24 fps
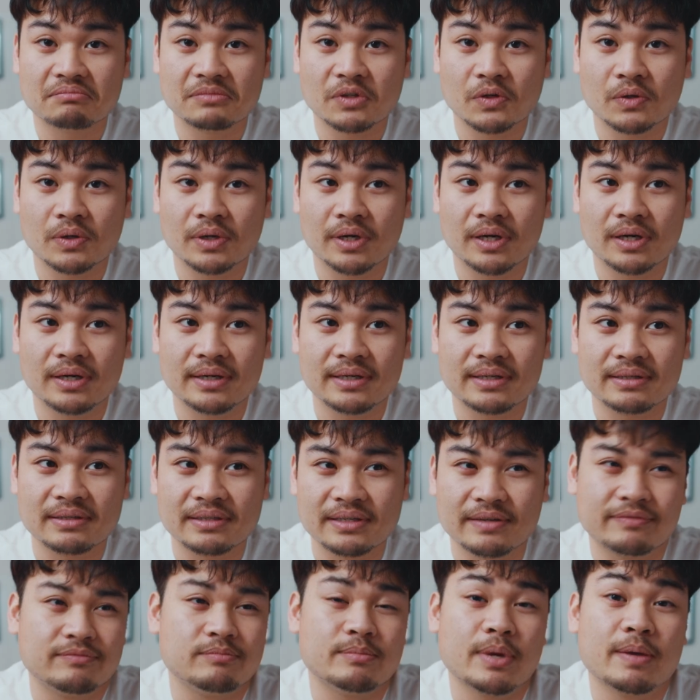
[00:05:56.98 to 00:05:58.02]
or
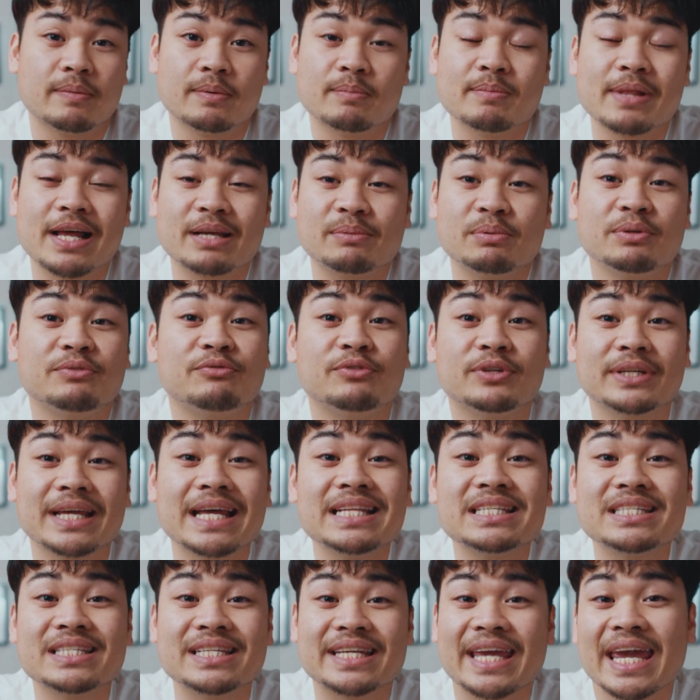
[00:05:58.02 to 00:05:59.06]
if maybe Blackbeard
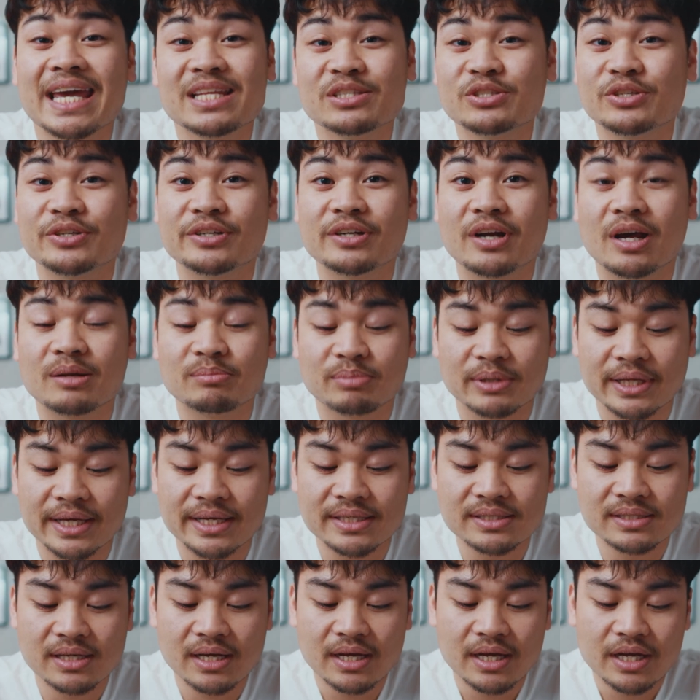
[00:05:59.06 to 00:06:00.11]
forgets to cancel your on
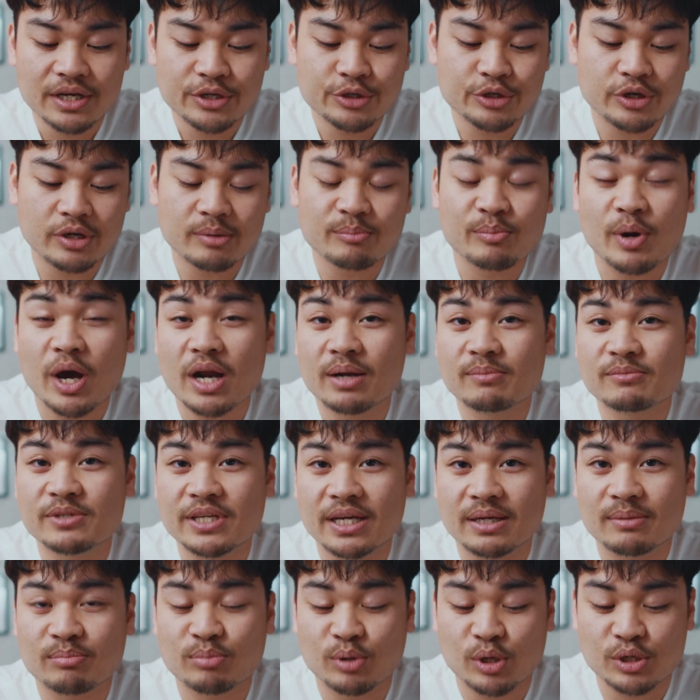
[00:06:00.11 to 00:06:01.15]
plays, you can bottom
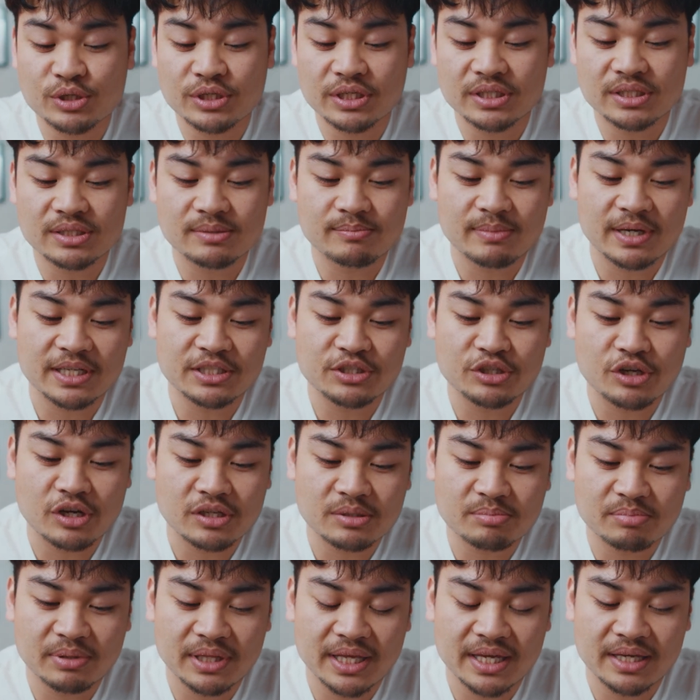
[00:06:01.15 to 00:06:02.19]
deck Burgess by
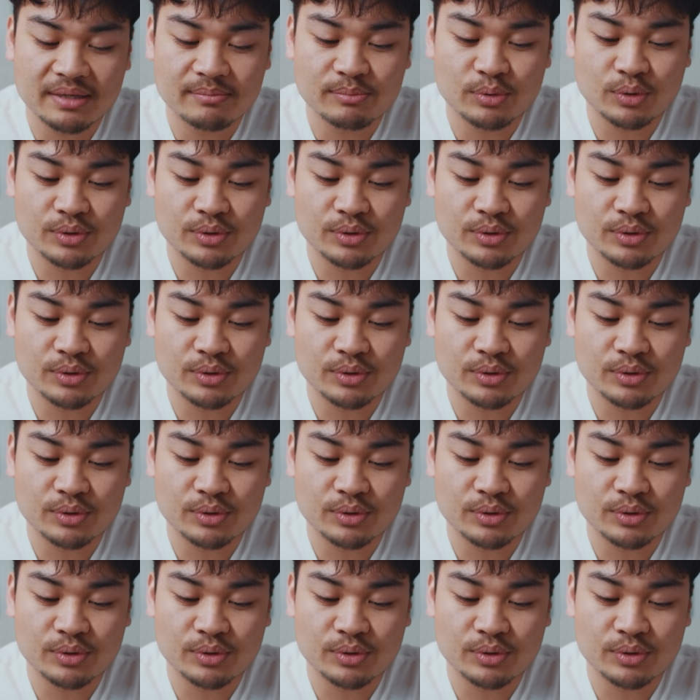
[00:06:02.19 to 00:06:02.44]
just playing